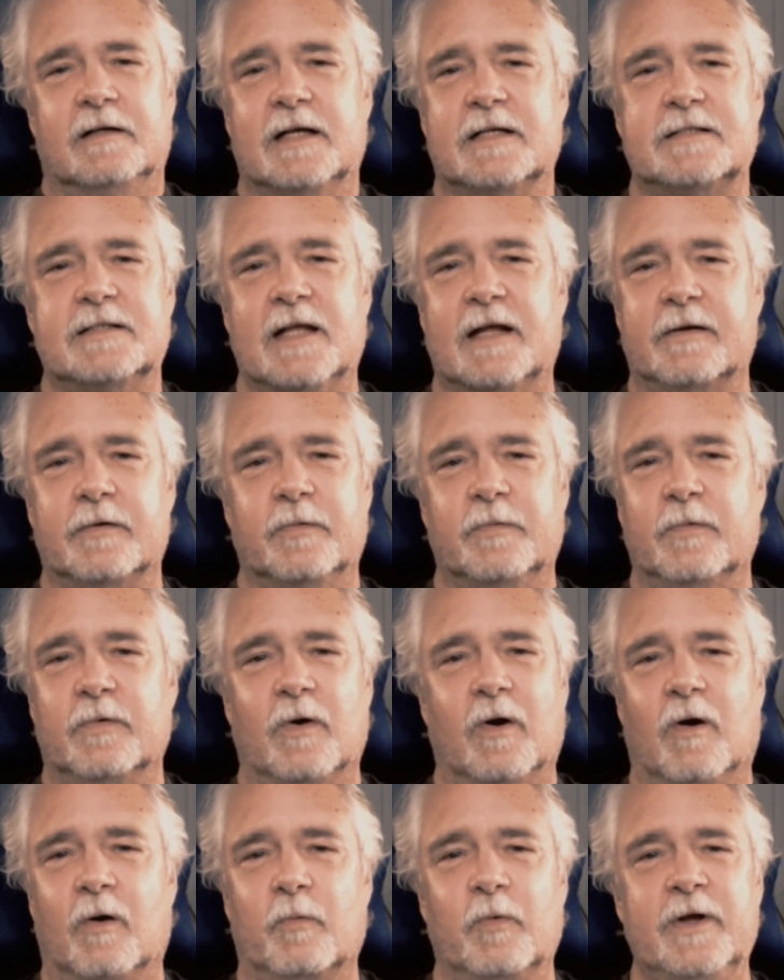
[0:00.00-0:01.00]
That's not,
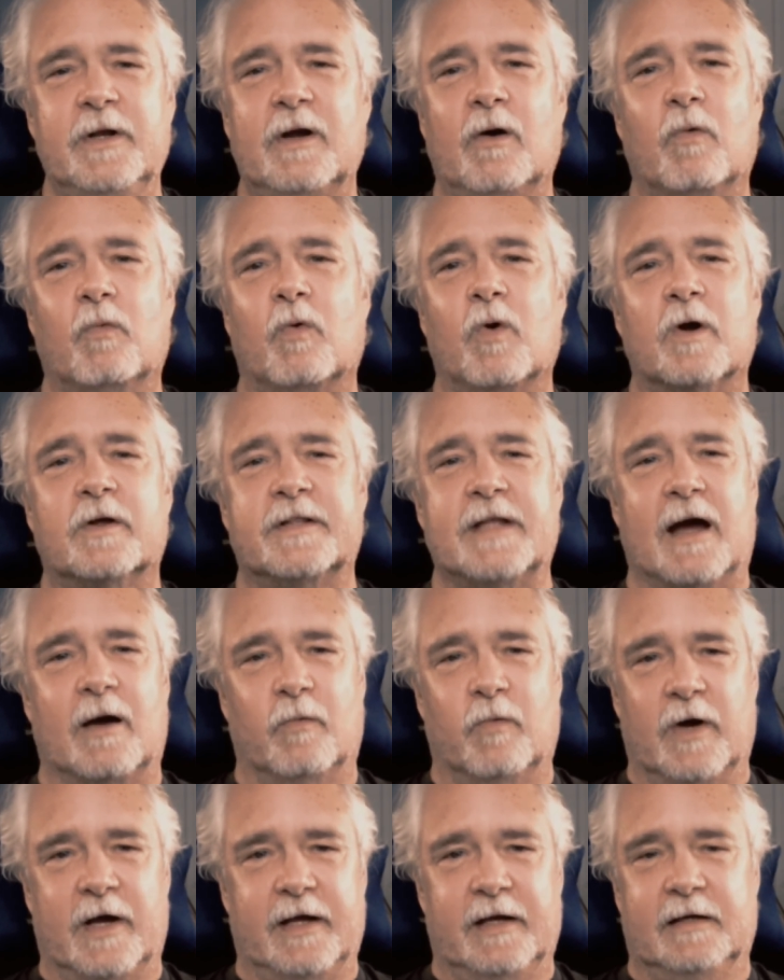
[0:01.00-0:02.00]
we don't work
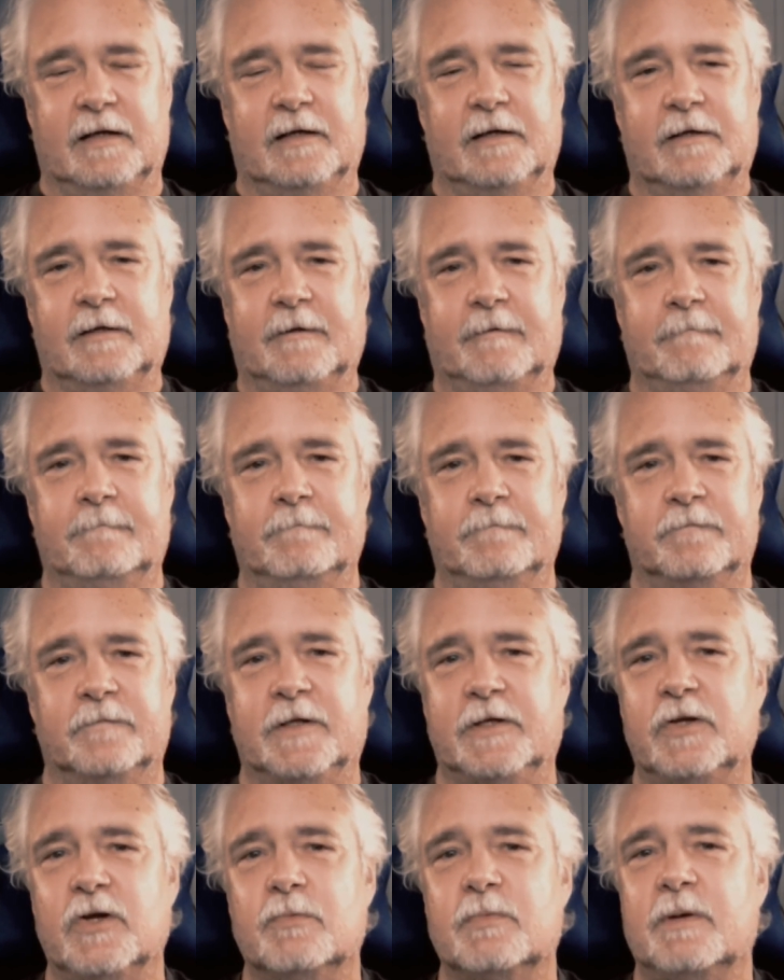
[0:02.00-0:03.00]
that way.
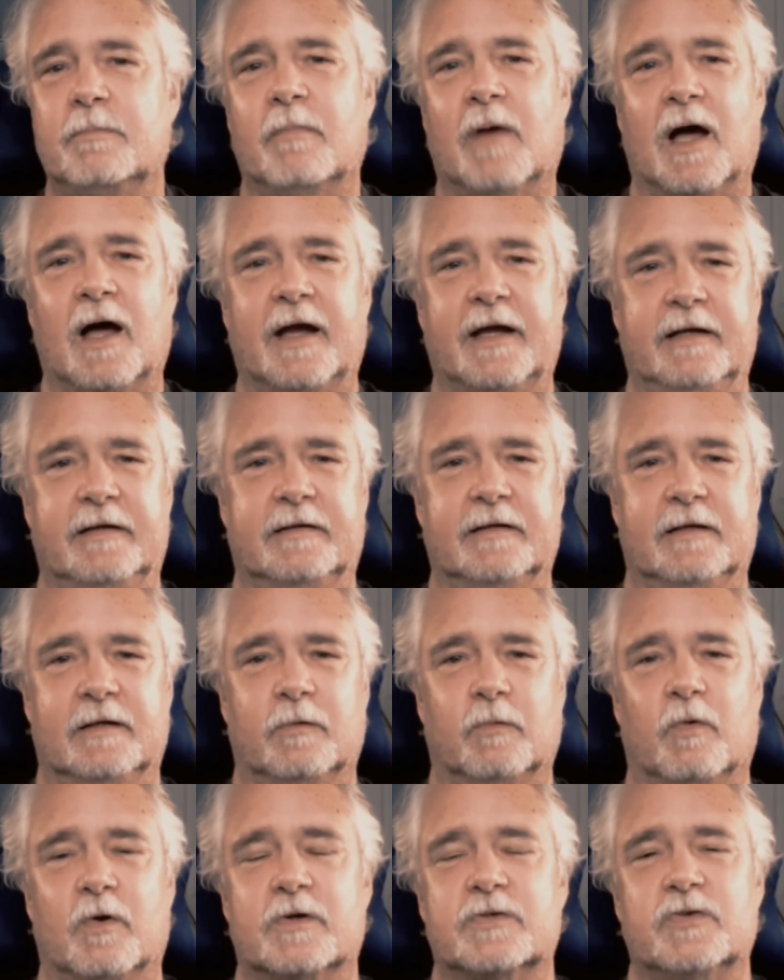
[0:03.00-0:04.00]
The human mind
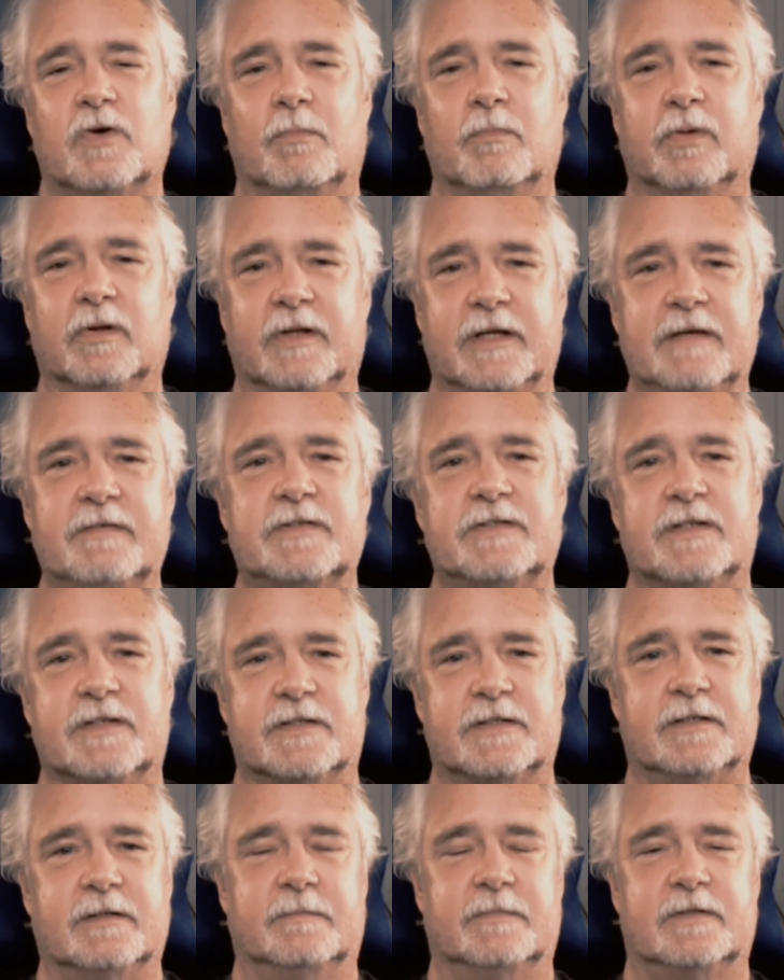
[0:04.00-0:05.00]
works on belief
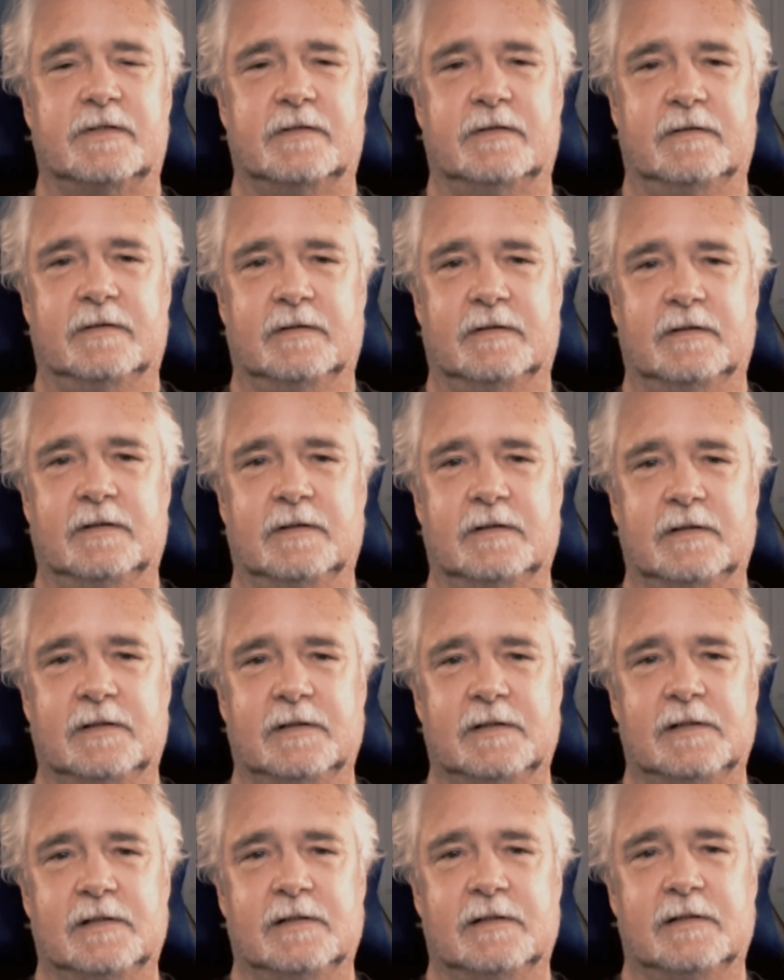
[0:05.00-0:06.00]
systems.
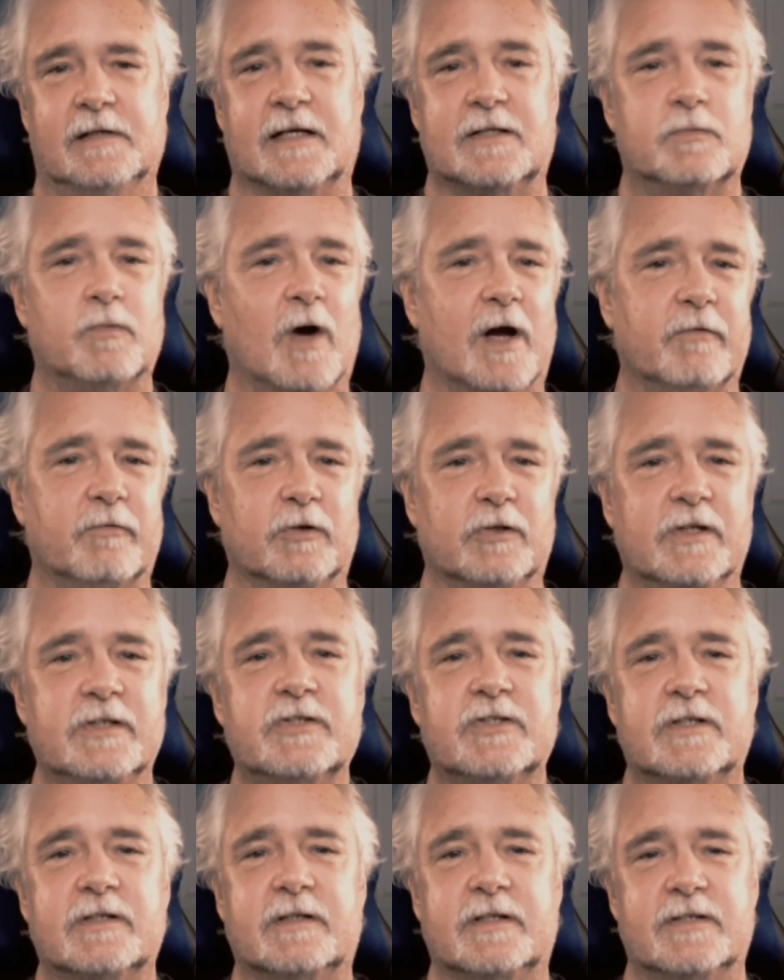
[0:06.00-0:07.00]
That's why
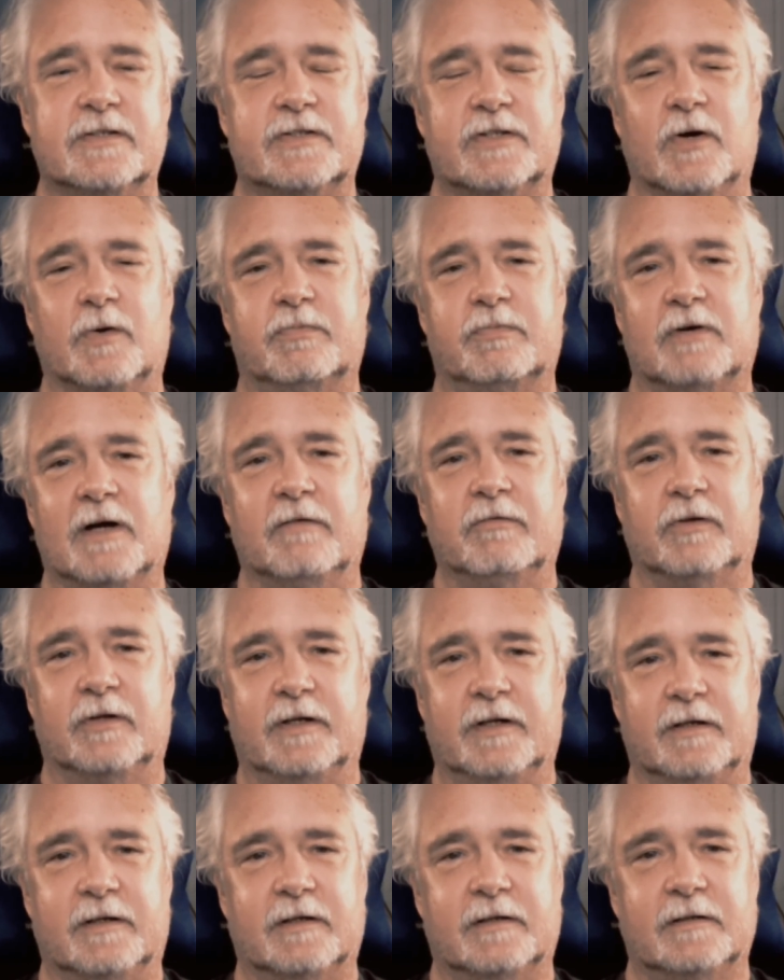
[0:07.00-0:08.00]
religion is so
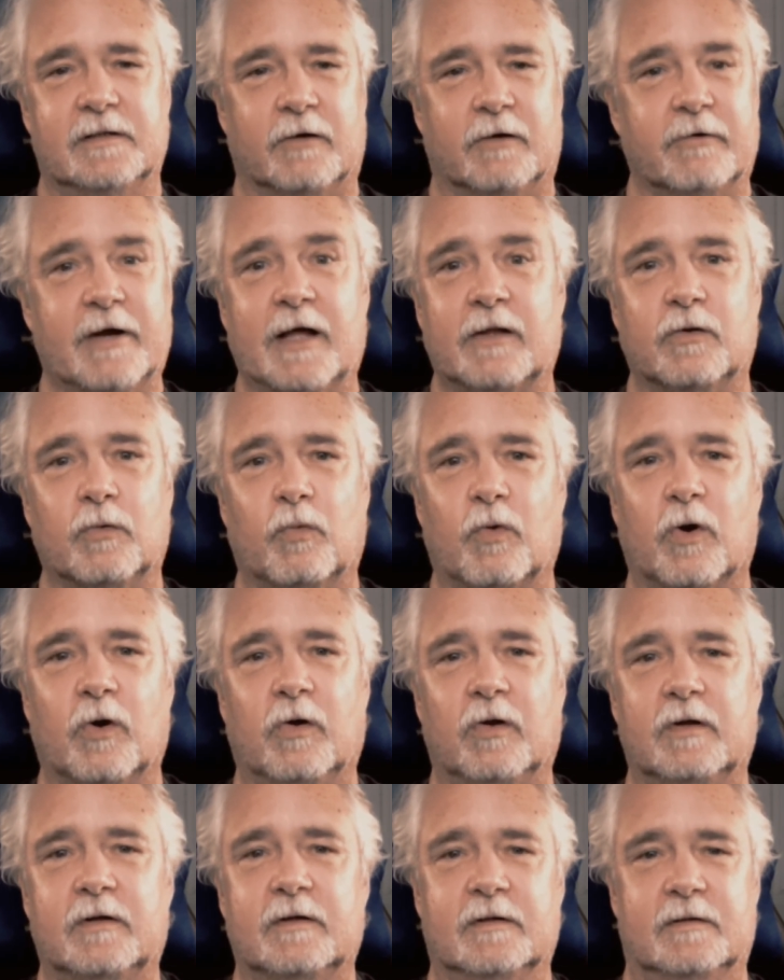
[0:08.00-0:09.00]
prevalent around the
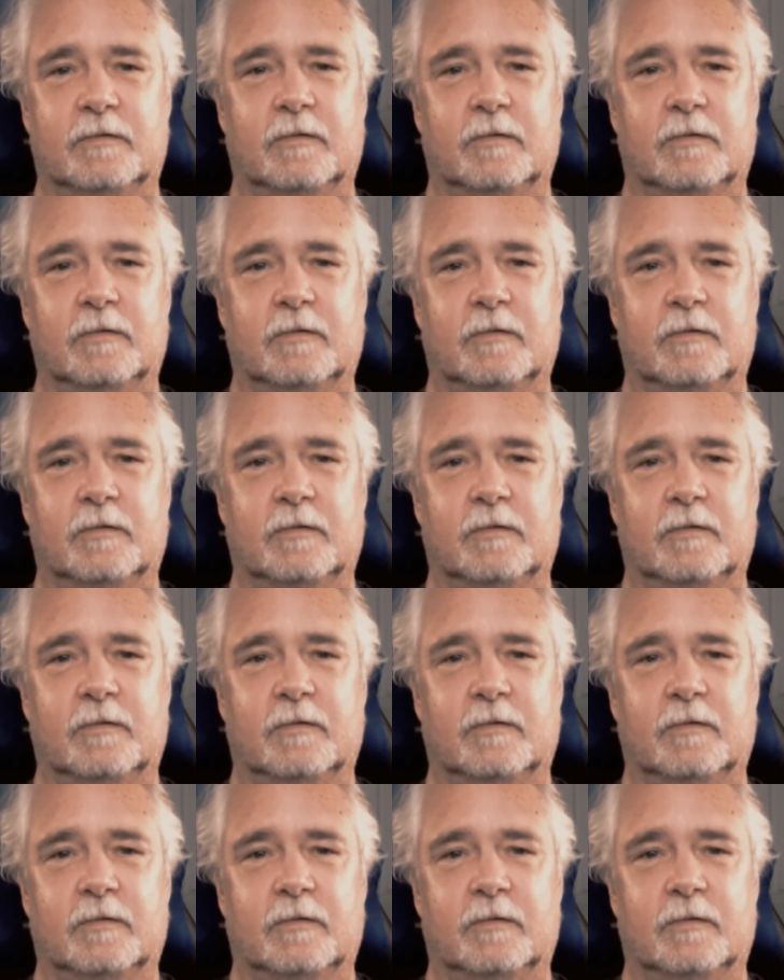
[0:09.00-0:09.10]
world.